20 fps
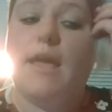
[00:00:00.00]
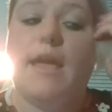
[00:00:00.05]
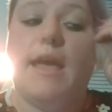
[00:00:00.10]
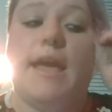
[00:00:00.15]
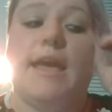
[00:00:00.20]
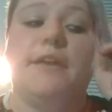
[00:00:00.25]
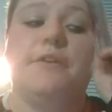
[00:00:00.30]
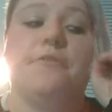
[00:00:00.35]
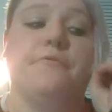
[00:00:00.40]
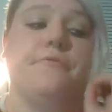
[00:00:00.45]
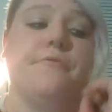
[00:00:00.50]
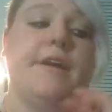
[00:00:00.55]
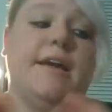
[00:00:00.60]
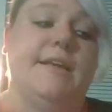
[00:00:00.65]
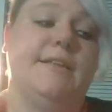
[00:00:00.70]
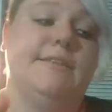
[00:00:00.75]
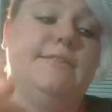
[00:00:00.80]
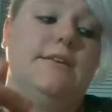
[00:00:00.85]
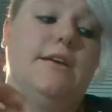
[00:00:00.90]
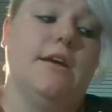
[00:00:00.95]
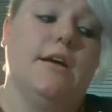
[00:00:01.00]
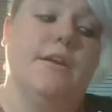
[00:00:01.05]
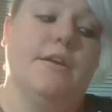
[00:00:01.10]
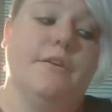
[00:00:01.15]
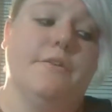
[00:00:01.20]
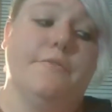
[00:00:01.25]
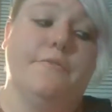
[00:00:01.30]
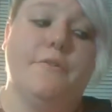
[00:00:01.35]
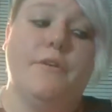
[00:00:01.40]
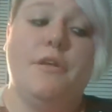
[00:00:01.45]
at a rate
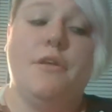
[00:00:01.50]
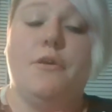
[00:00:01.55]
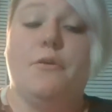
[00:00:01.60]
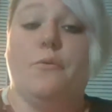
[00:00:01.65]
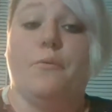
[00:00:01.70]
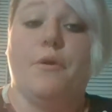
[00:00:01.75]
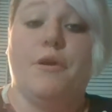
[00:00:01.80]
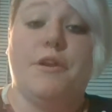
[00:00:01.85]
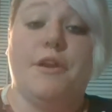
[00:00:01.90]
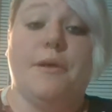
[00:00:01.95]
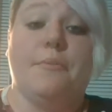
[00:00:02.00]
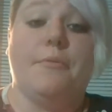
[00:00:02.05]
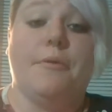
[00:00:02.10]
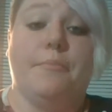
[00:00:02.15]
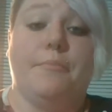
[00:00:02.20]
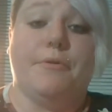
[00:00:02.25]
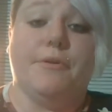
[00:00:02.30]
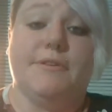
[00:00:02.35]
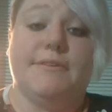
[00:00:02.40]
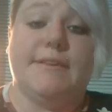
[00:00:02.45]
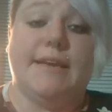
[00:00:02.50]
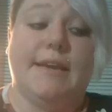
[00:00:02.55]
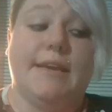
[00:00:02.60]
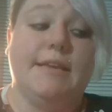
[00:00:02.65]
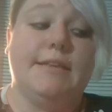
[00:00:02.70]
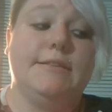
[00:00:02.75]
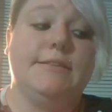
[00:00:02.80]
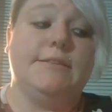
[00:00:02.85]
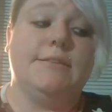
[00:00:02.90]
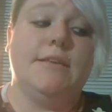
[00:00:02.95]
of one number per
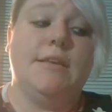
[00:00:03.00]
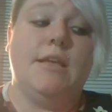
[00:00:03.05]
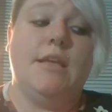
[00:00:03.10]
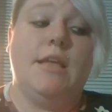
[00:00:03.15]
second,